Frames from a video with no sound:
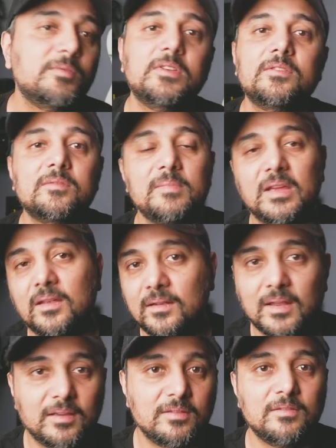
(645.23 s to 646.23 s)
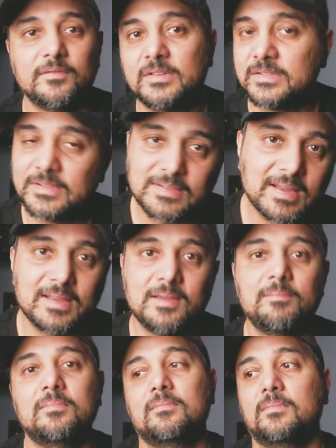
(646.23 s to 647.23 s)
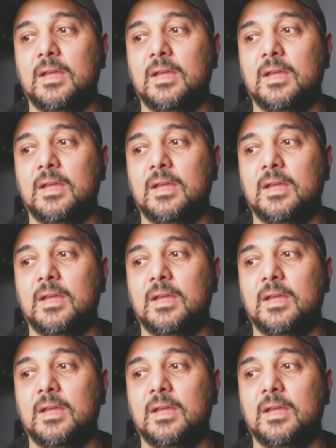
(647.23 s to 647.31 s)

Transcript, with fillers: We need to make it like a universal time.